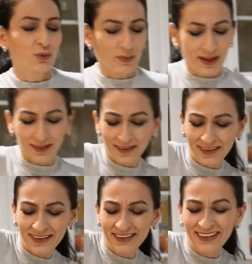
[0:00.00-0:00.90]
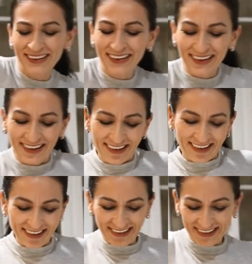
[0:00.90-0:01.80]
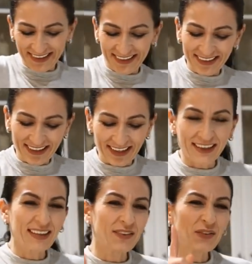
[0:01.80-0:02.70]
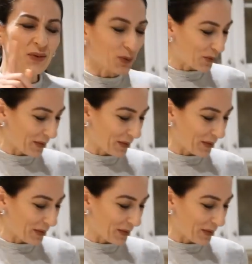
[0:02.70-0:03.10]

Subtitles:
melt. A few more